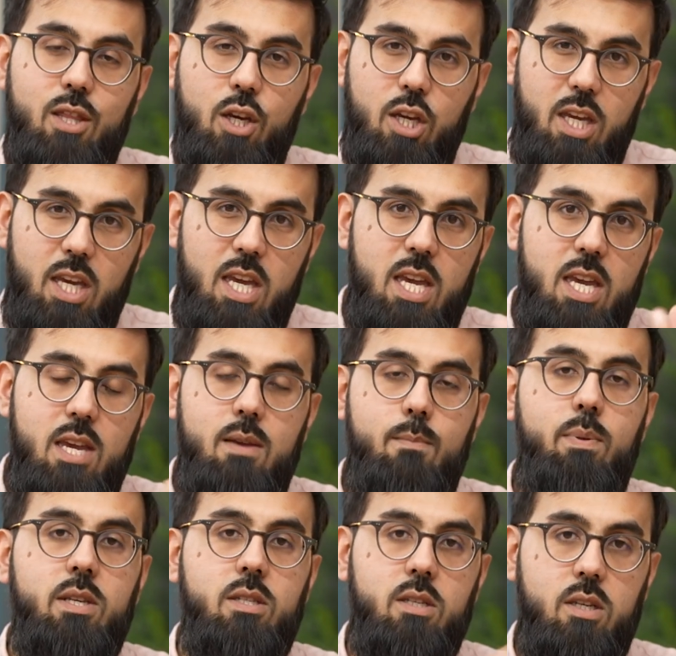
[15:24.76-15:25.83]
the key
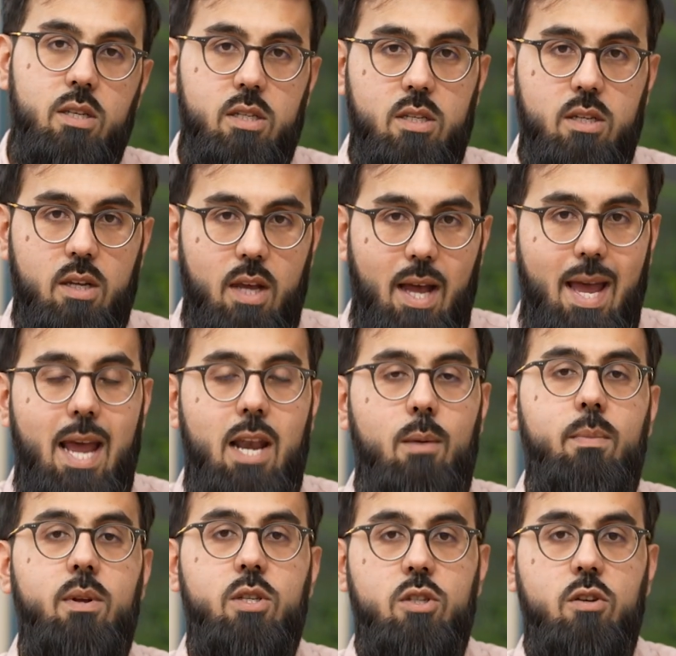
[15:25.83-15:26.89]
business
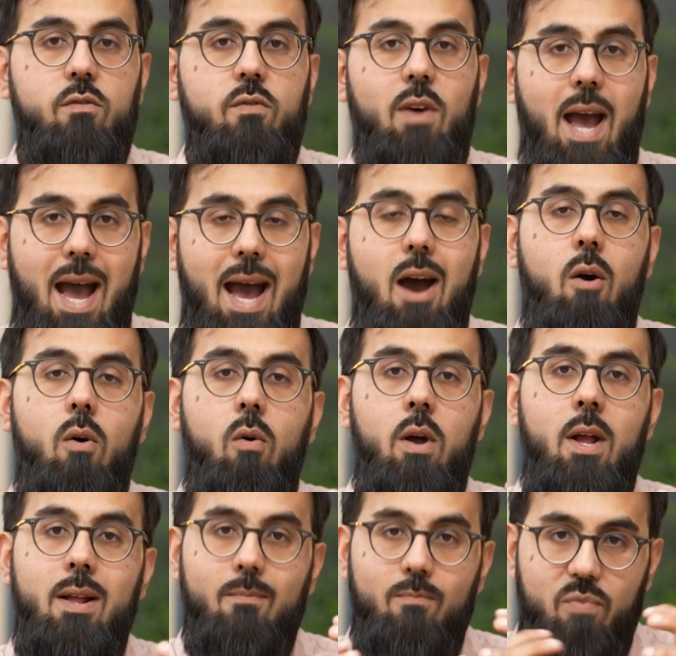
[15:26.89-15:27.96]
elements of how
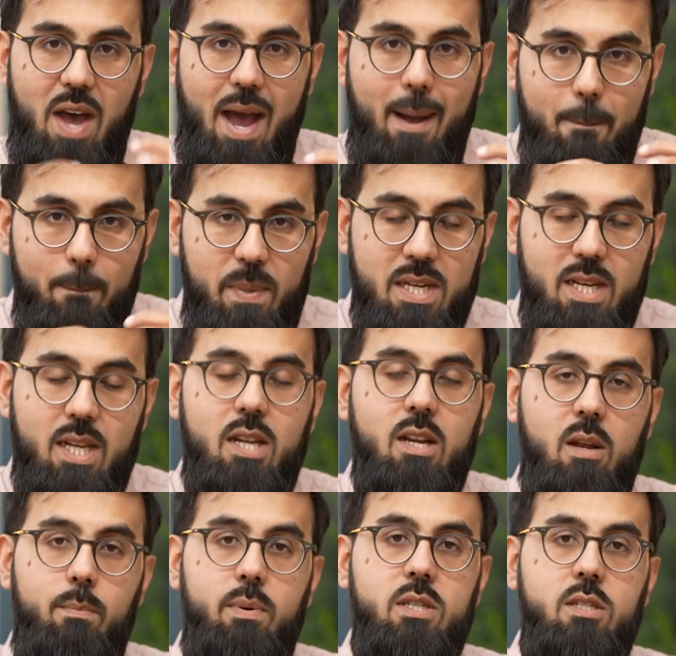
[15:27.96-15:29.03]
that
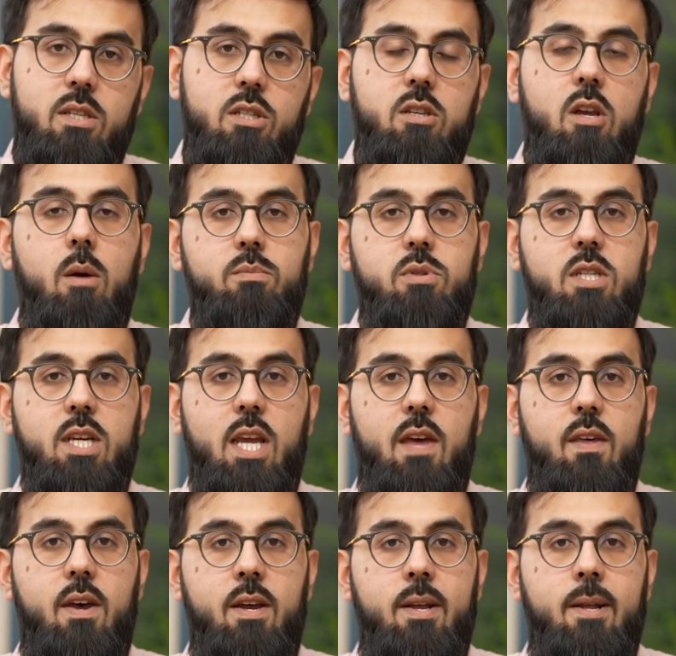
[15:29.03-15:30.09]
particular business comes
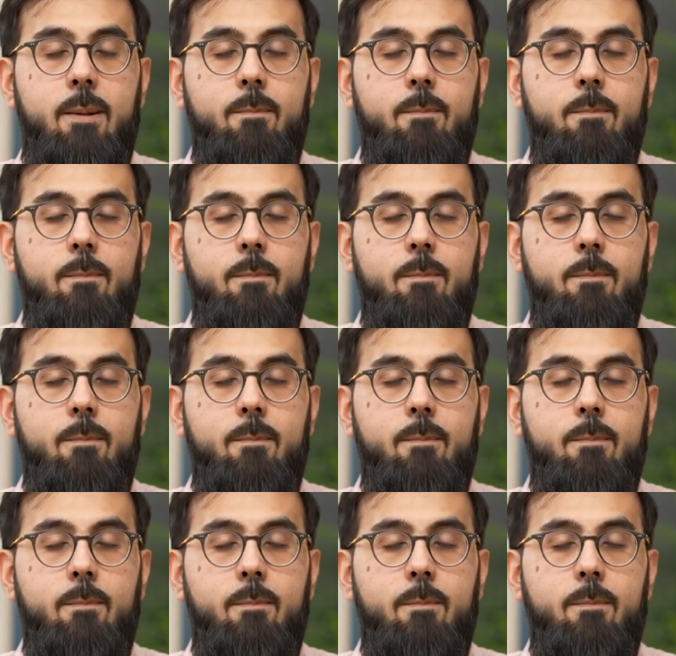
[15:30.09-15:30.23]
together.